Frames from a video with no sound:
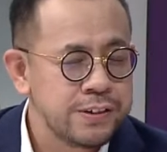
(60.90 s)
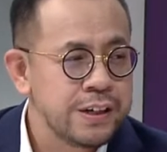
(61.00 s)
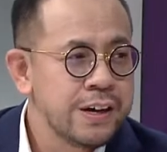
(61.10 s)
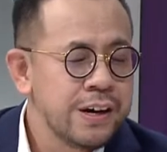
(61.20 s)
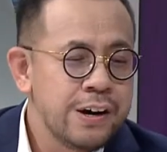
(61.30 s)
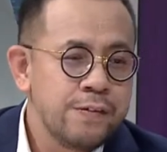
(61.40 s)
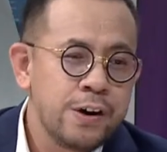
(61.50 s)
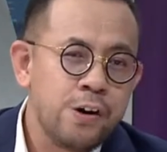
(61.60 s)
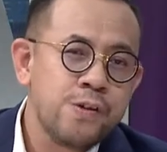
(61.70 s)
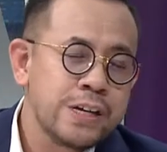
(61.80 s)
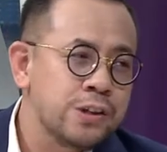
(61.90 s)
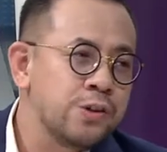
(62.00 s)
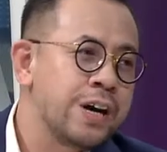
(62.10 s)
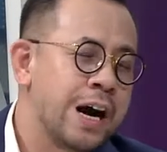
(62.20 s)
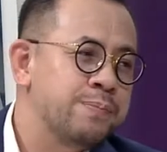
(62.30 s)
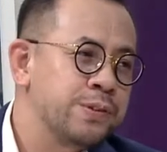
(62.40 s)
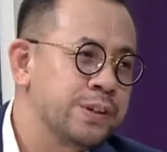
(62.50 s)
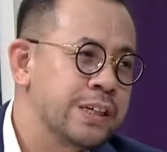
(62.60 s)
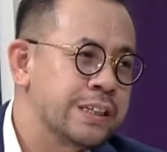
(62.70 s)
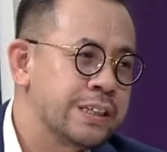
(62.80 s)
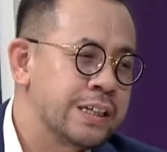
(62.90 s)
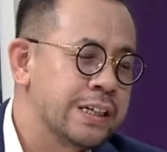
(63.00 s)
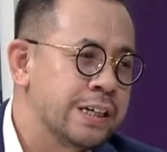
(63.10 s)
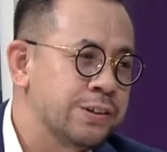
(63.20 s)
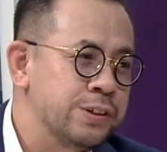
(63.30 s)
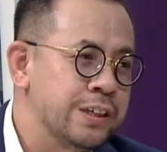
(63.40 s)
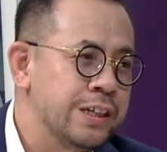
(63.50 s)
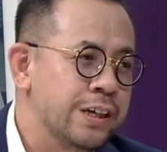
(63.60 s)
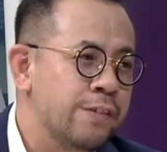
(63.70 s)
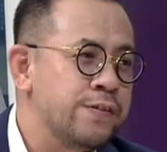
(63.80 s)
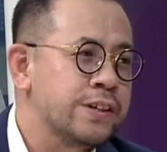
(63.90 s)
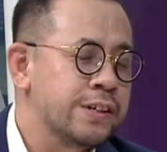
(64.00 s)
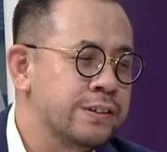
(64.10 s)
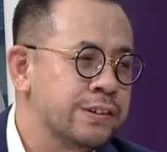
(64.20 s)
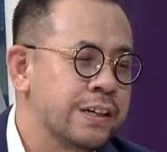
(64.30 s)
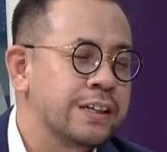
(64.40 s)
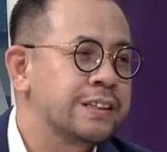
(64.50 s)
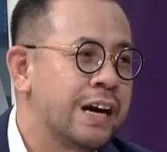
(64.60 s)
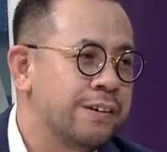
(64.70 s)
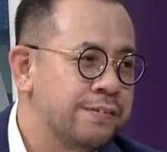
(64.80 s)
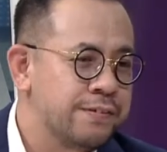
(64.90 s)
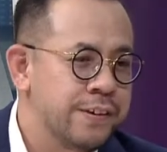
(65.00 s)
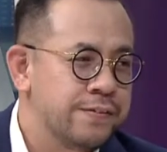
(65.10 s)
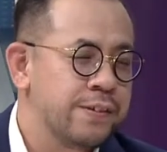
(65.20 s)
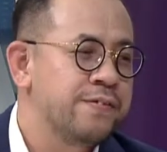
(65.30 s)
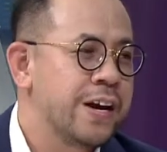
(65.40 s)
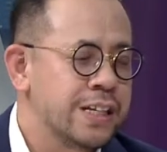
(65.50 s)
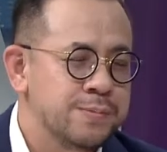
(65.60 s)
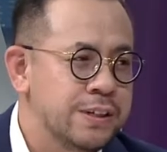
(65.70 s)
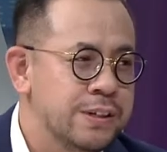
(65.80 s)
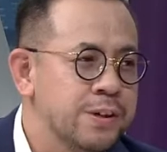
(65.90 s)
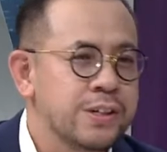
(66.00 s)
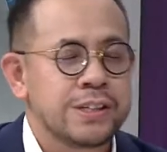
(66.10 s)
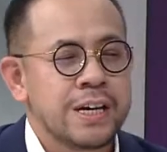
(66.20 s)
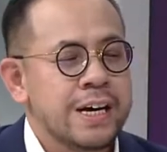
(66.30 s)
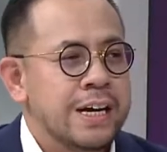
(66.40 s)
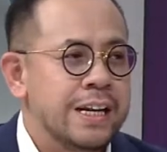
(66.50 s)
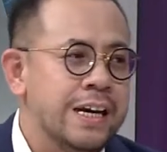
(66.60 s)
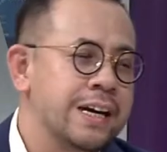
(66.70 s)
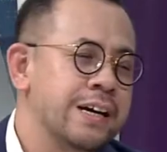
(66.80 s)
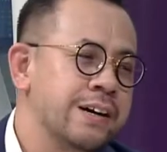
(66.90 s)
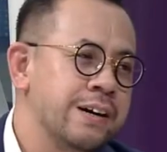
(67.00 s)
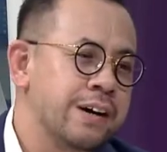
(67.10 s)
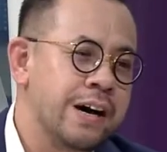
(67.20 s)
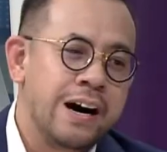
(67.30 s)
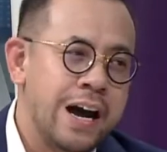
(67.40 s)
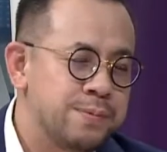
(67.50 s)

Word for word: and sports ministry, we always look up to, this, uh, to the officials and the staff from the finance ministry because they